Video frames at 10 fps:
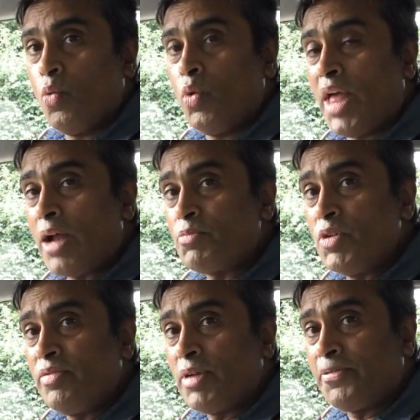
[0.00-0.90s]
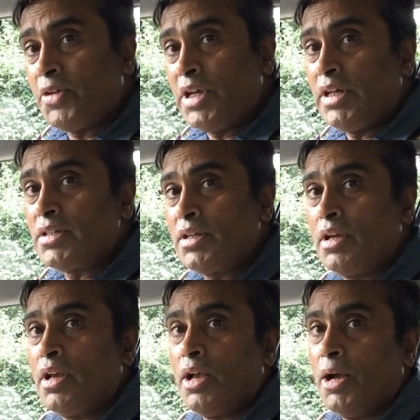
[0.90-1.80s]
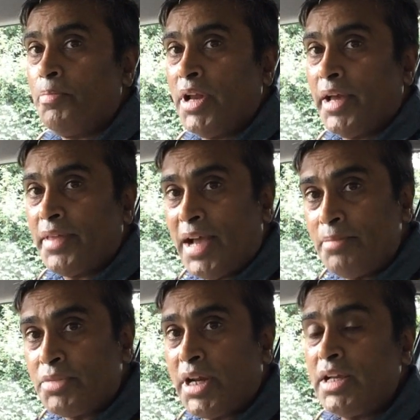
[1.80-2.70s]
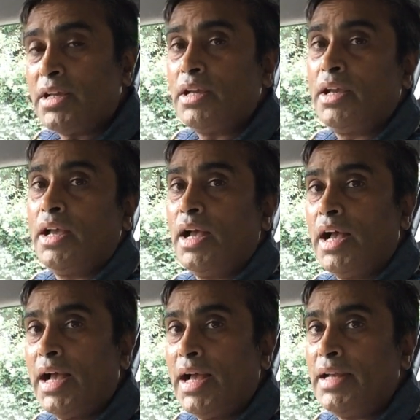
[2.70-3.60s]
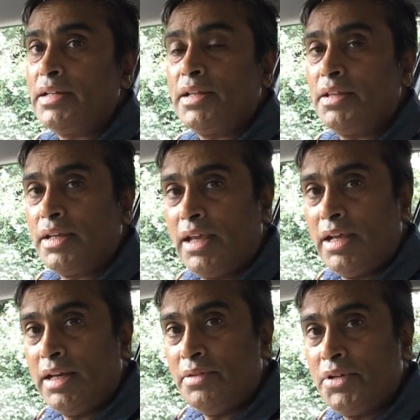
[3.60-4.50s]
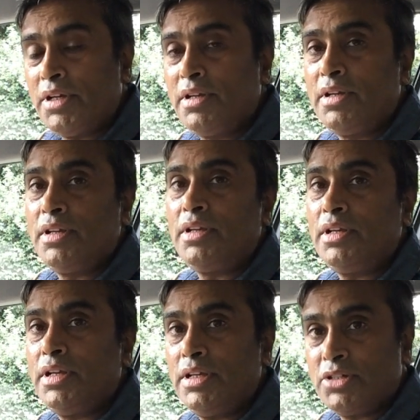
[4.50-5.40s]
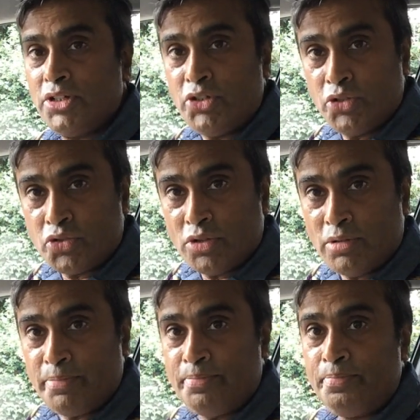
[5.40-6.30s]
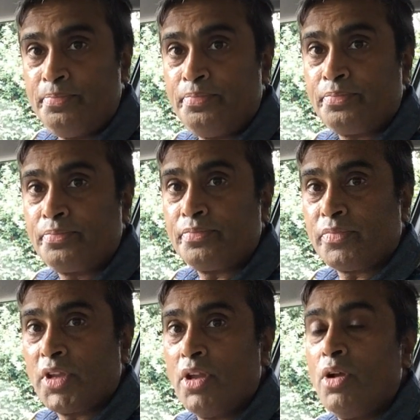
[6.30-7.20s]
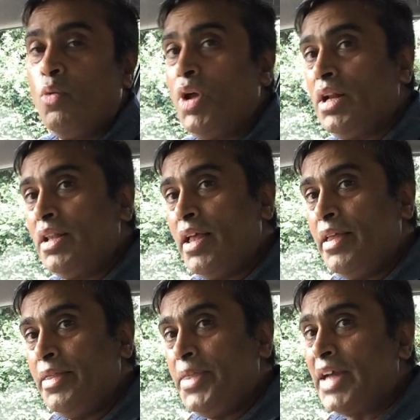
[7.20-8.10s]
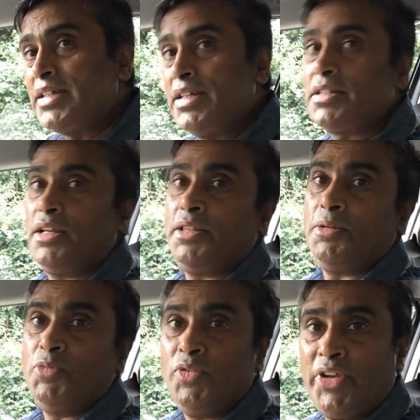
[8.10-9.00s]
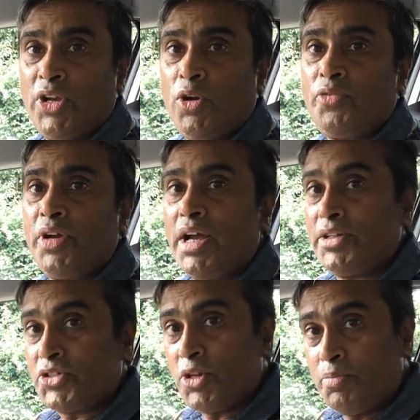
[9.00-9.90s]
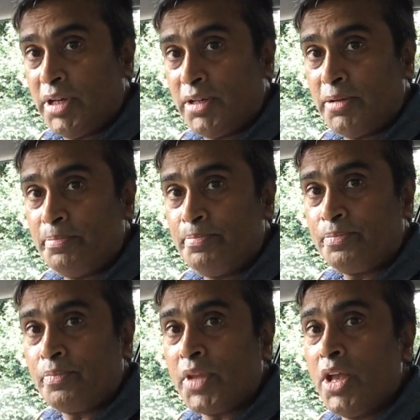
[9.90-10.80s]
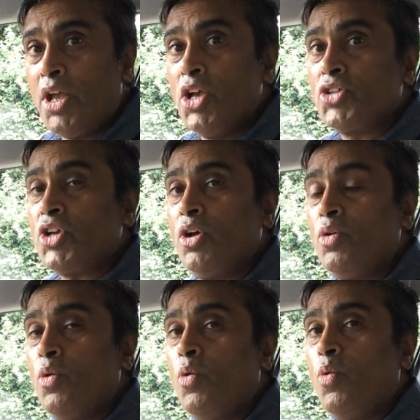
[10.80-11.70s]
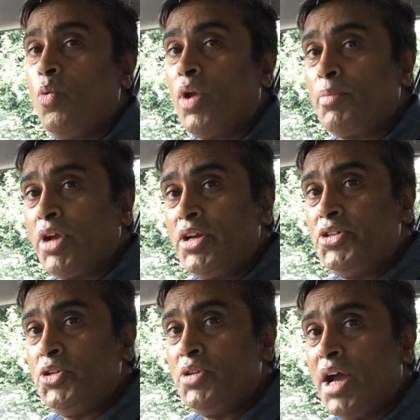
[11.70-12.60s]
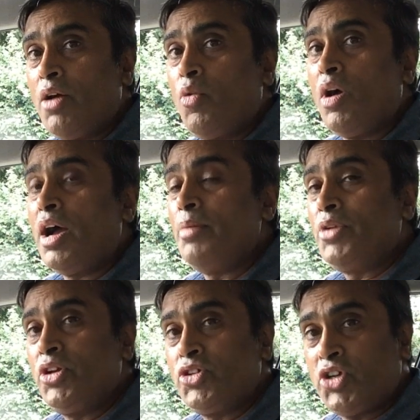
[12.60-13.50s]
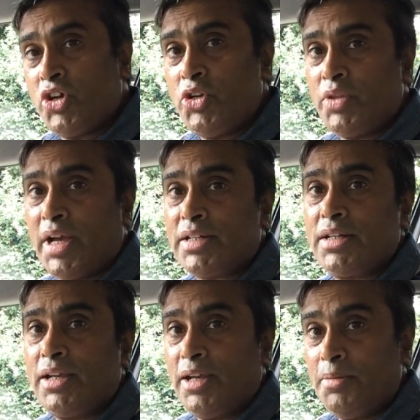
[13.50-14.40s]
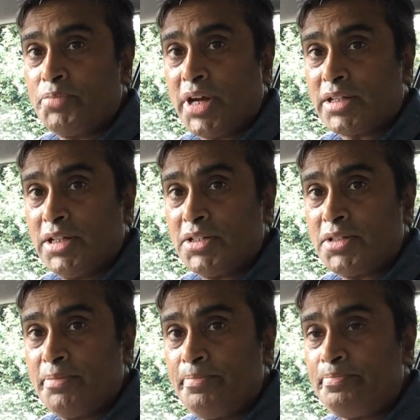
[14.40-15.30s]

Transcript: Without moving my feet, apply the handbrake and the gear lever is in neutral. Well, that is the moving off and stopping. So what I'm going to do now, I'm going to show you that in practice.